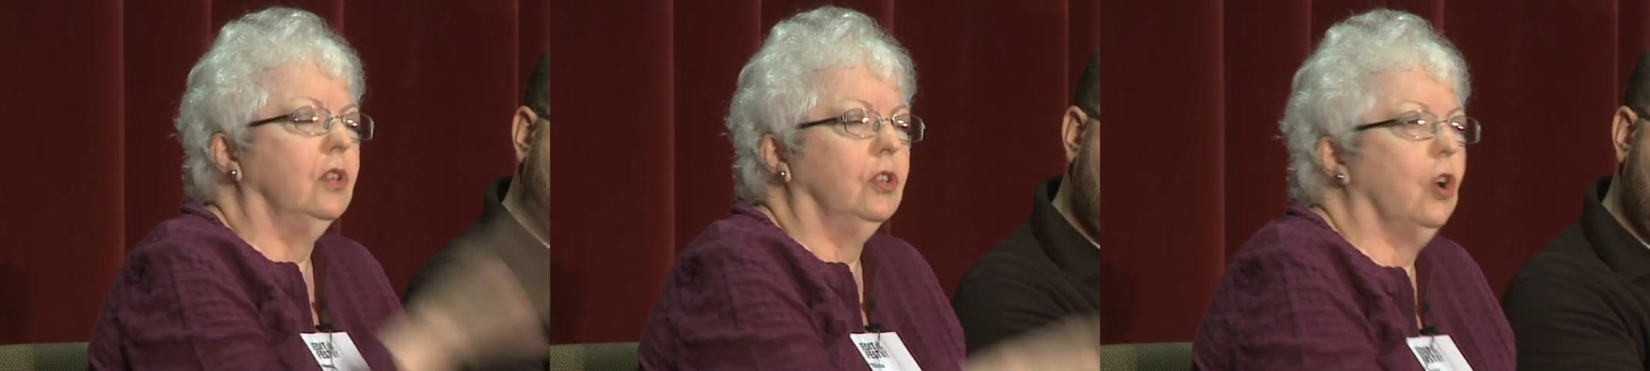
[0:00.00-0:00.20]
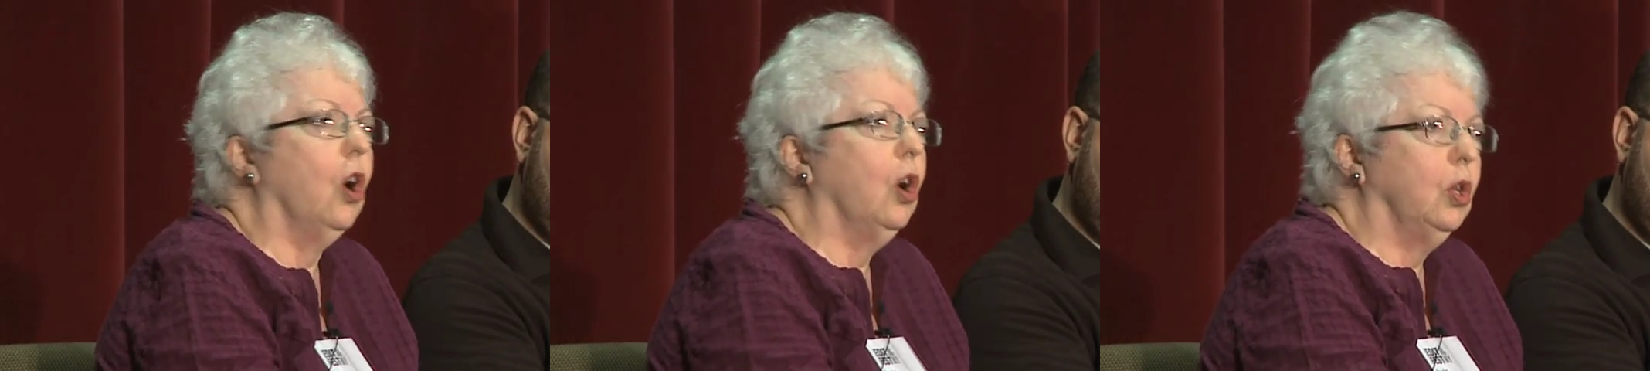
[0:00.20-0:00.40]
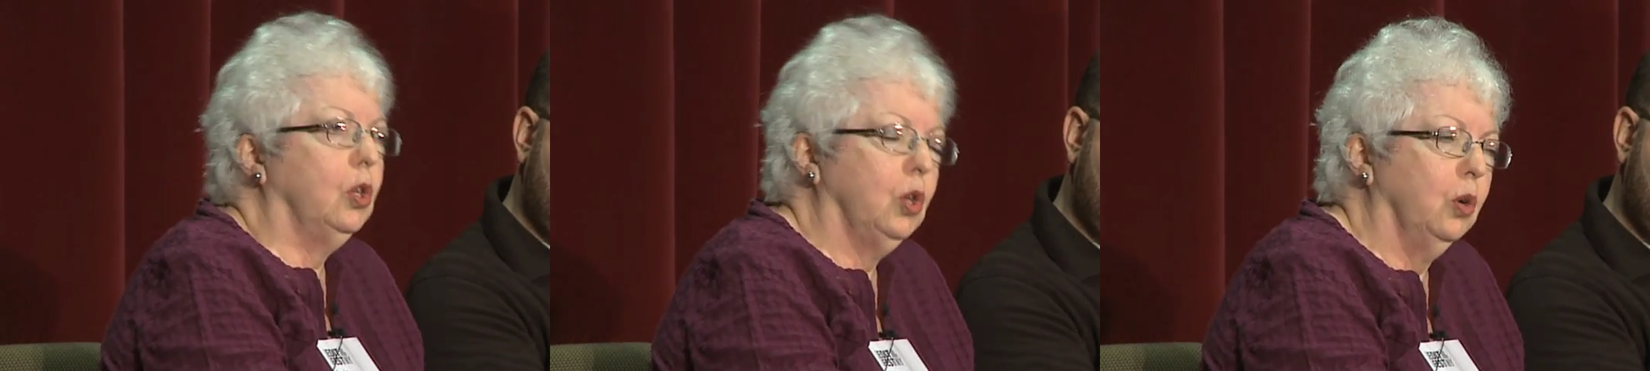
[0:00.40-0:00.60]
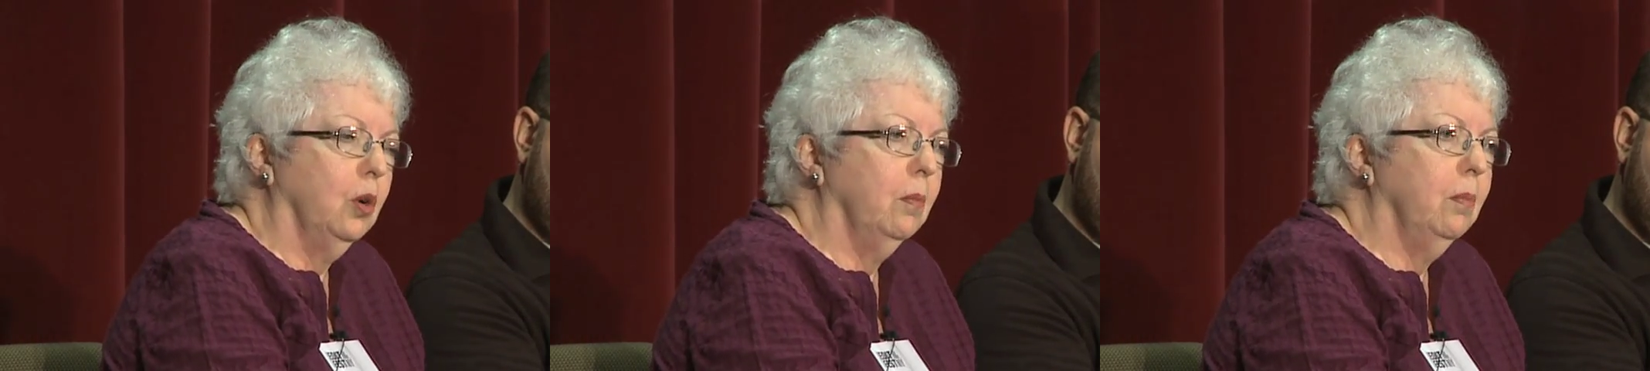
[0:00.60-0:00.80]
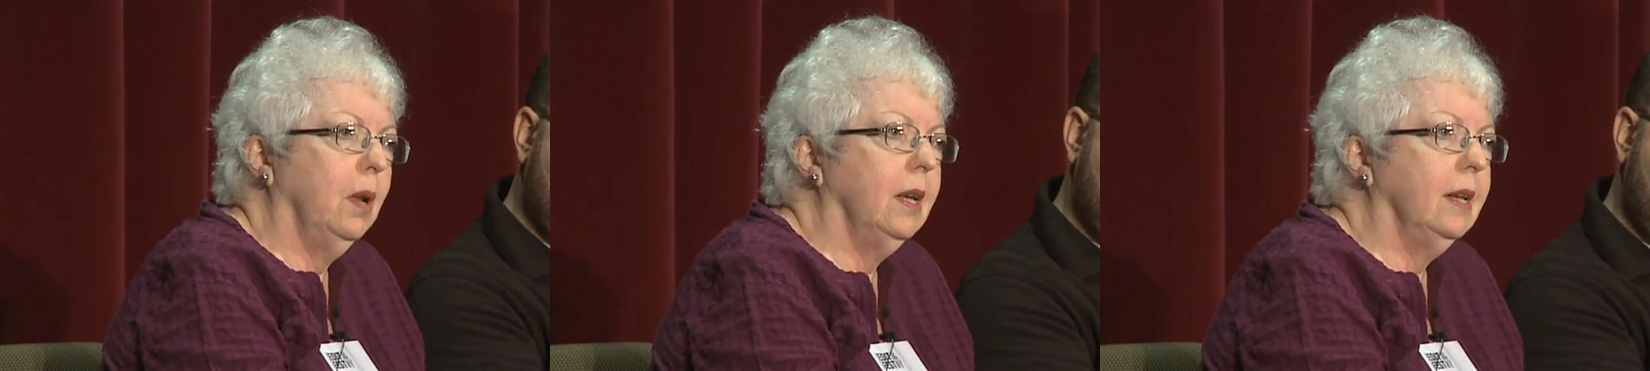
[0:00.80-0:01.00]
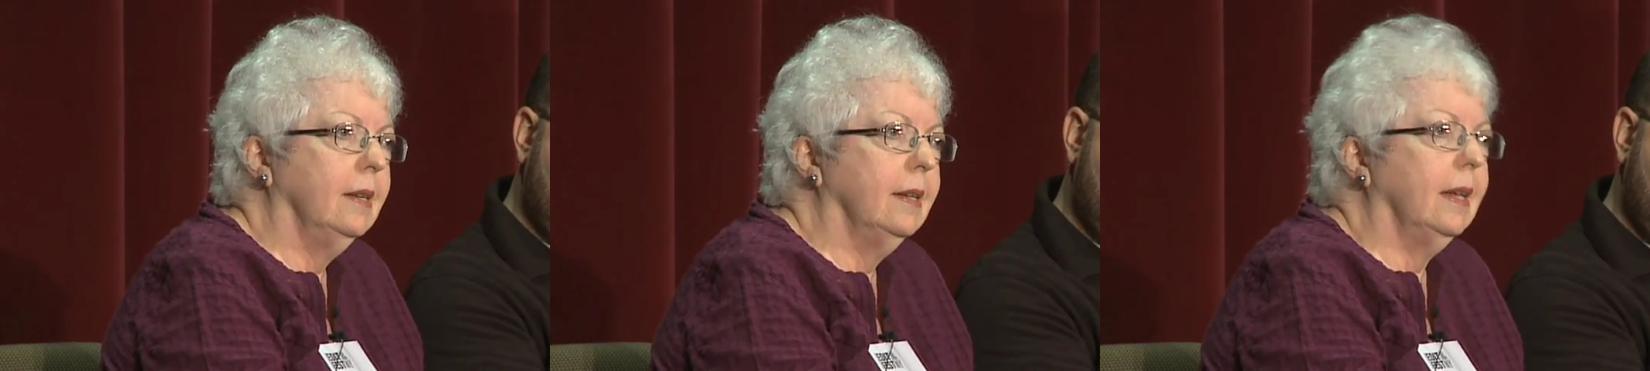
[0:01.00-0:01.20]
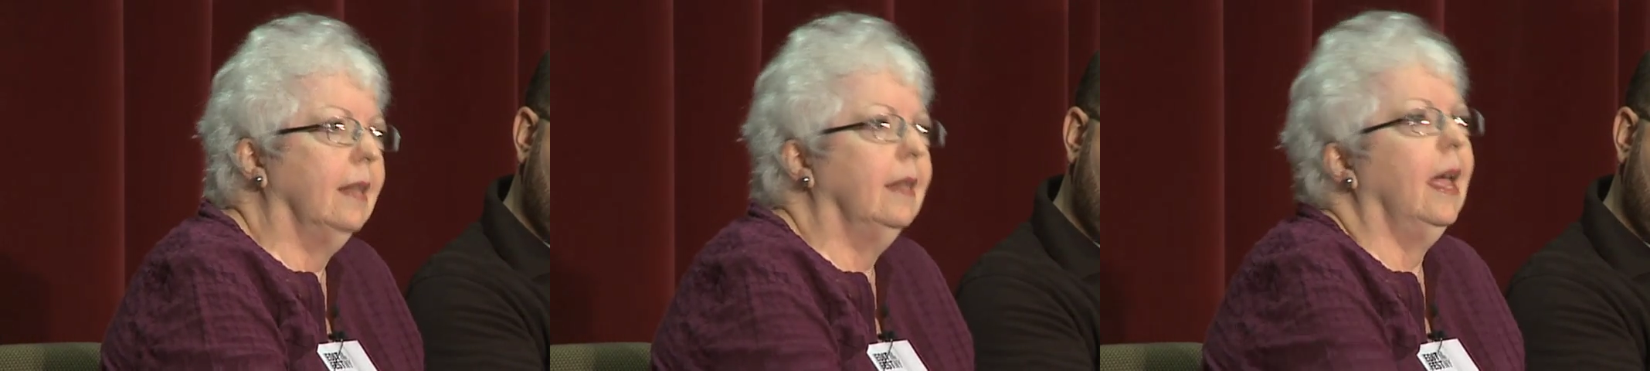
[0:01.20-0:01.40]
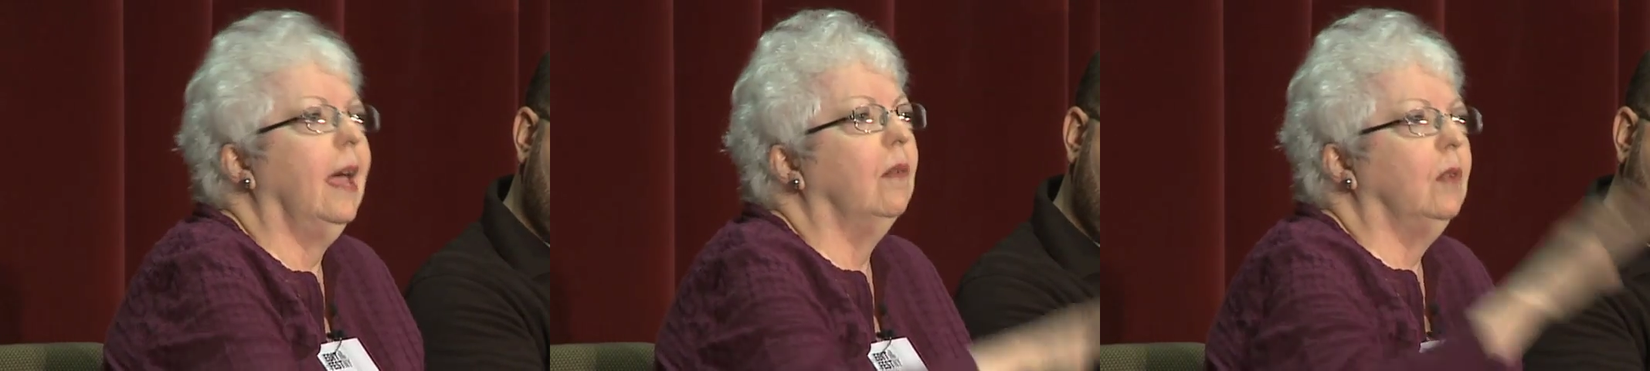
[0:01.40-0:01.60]
start a certain place
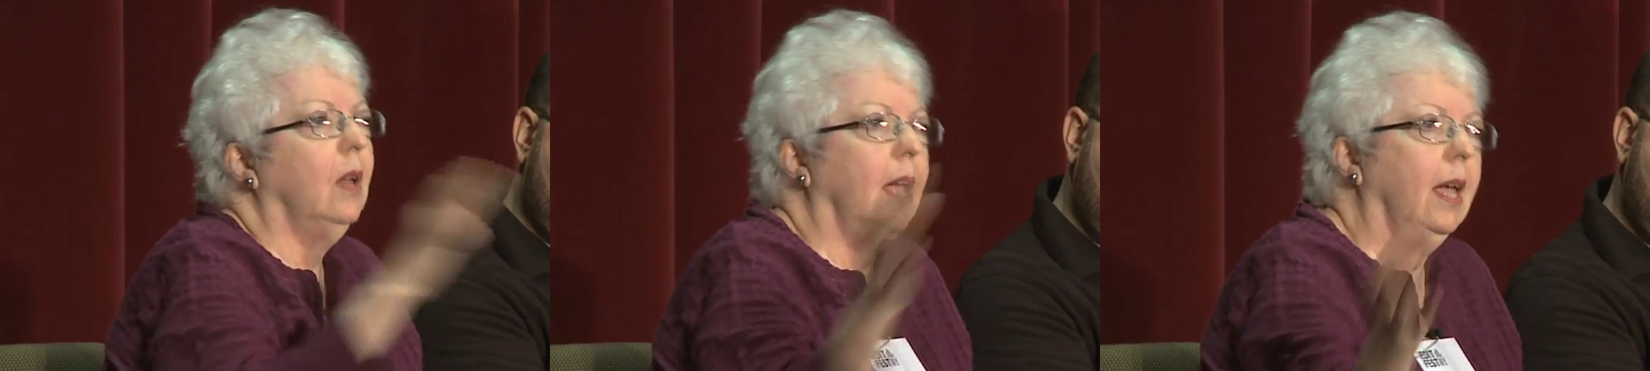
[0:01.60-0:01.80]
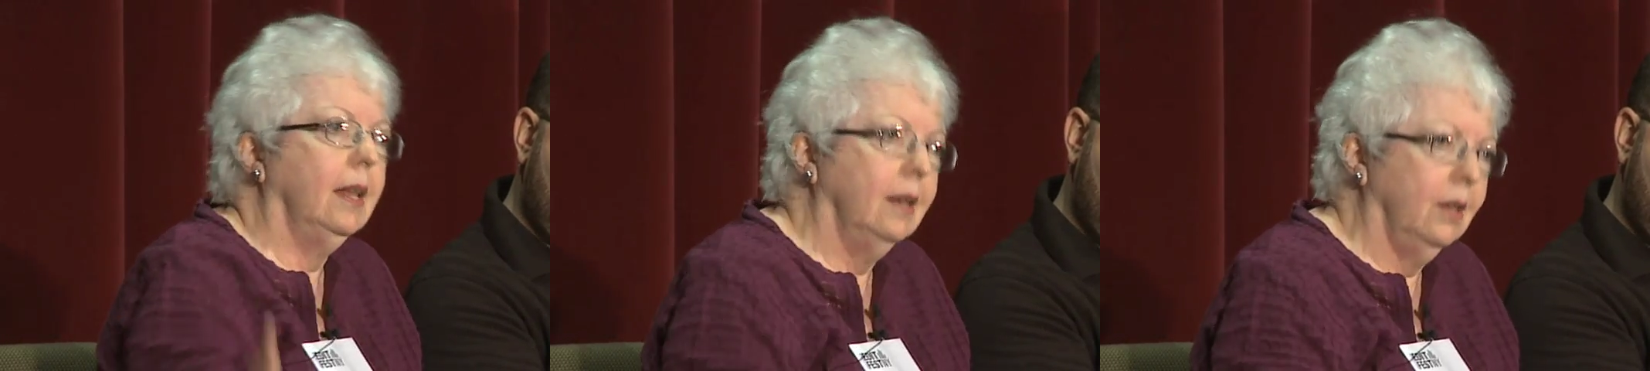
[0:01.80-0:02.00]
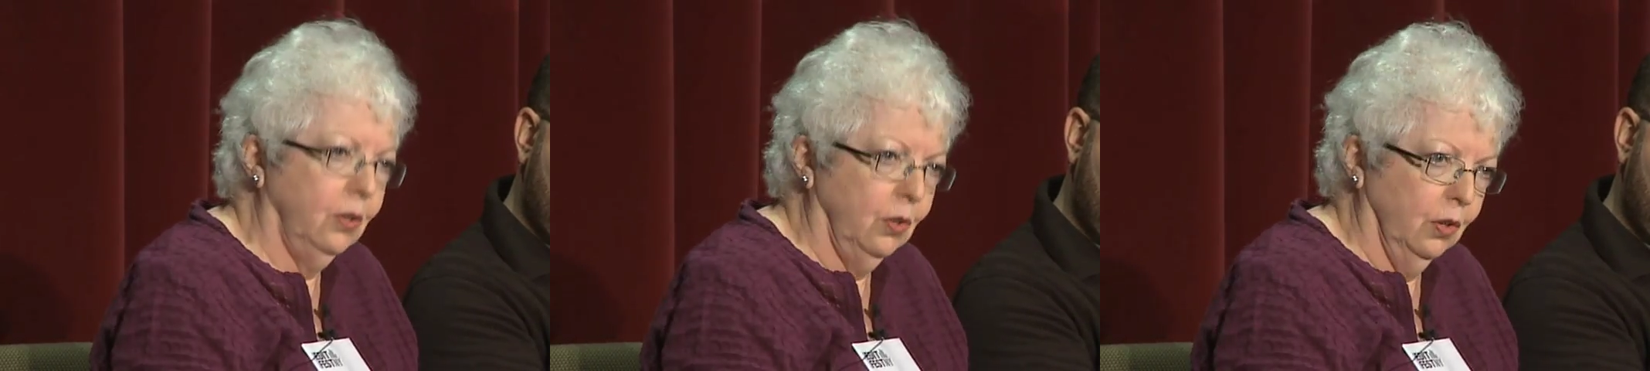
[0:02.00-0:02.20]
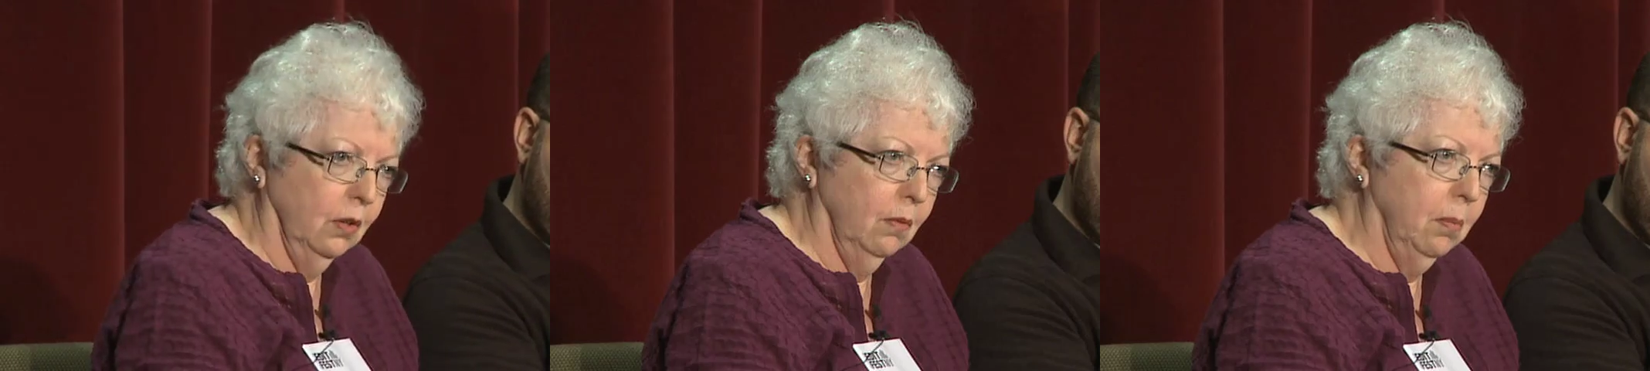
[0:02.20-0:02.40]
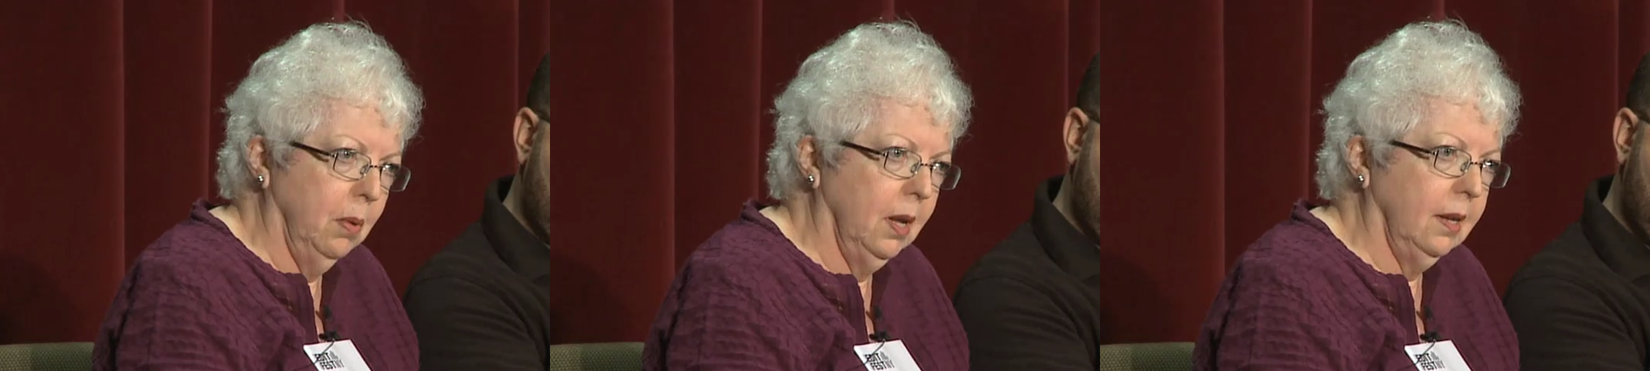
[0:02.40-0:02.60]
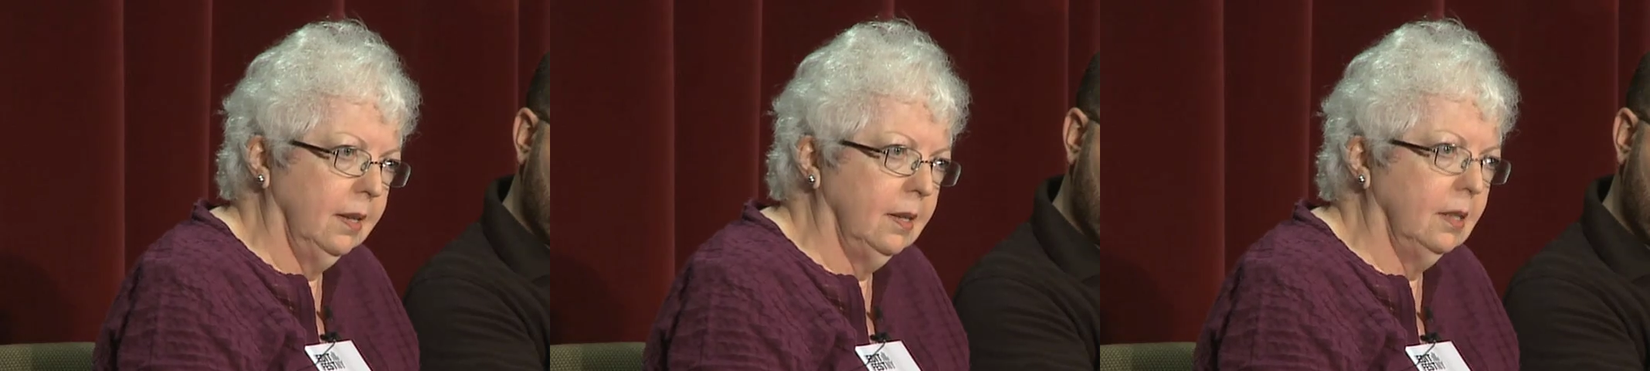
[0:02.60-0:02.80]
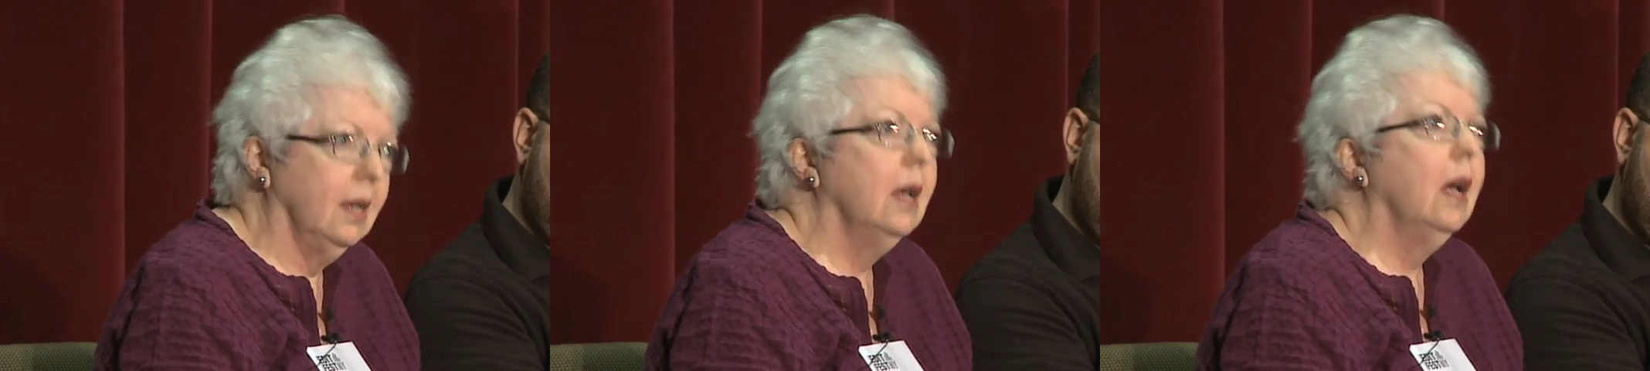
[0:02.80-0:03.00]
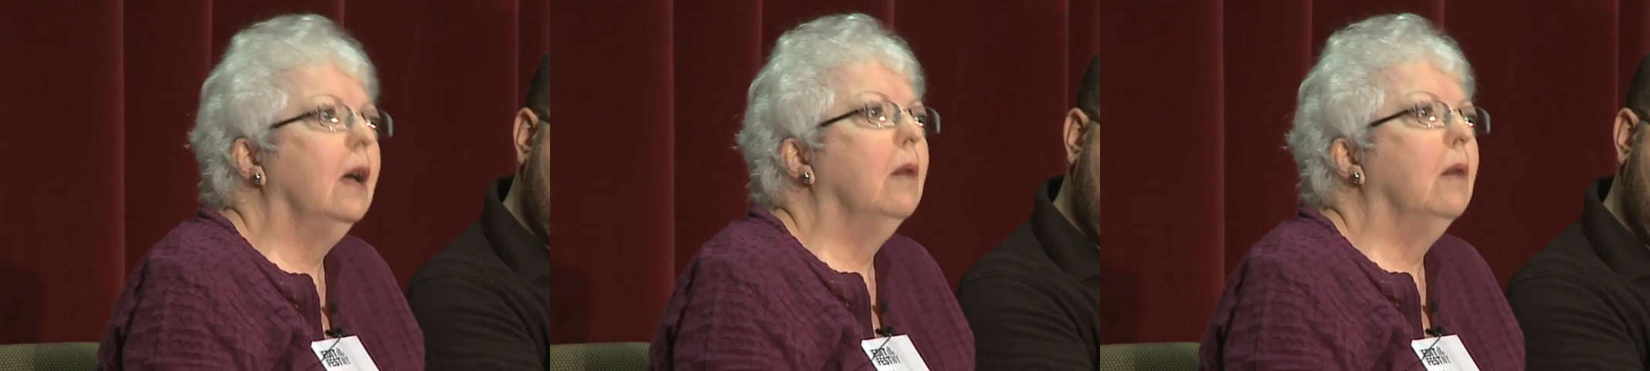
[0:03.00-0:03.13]
and they have to end a certain place,